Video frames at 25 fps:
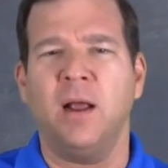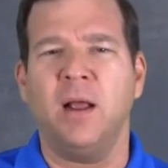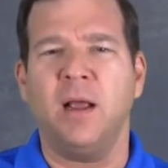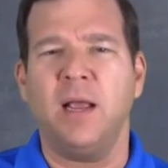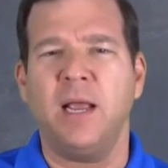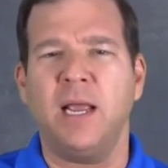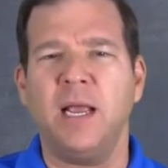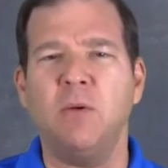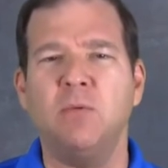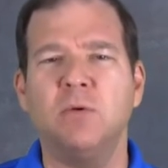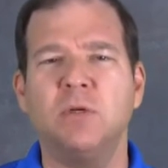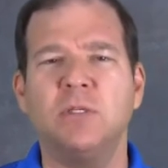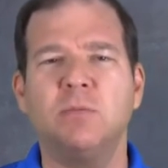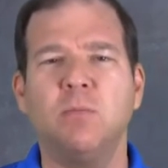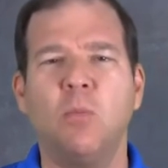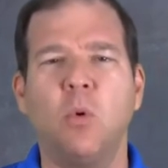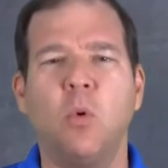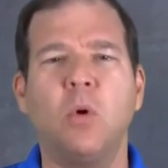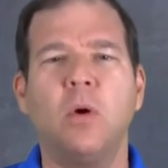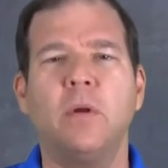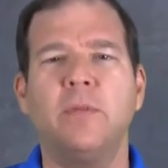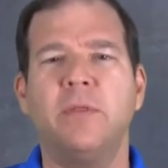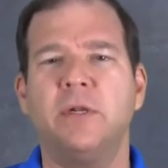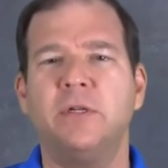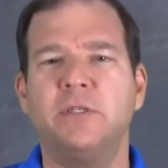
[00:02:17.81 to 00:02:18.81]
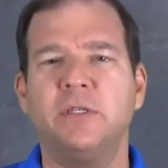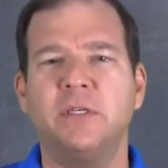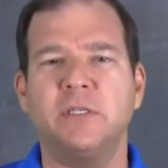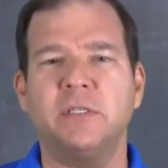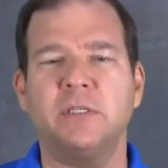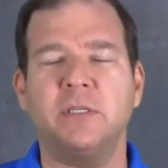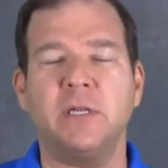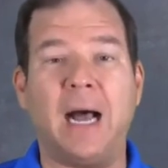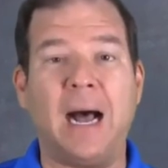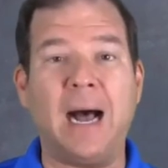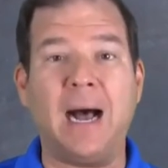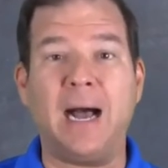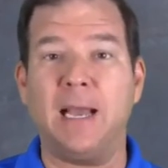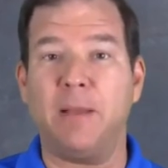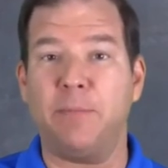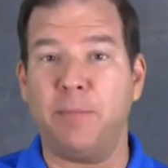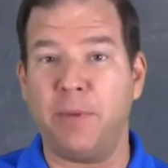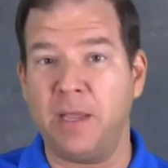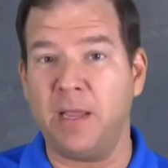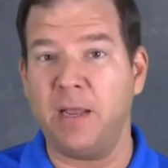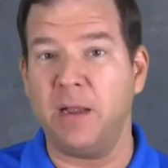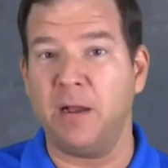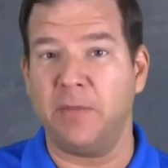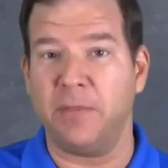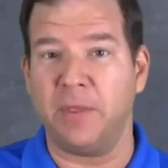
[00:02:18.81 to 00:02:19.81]
it was more than just
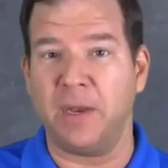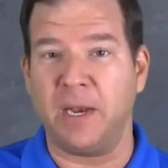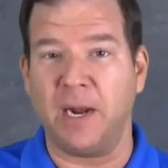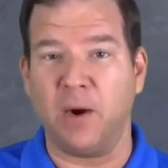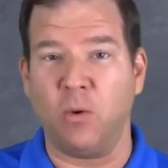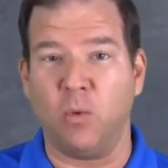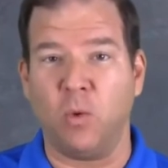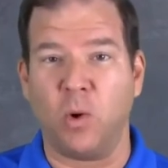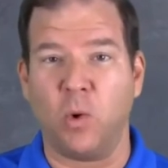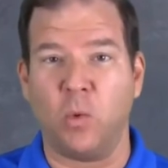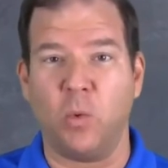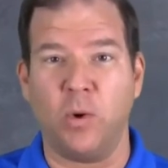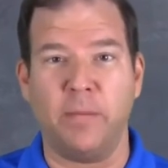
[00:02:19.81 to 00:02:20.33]
IP on the network.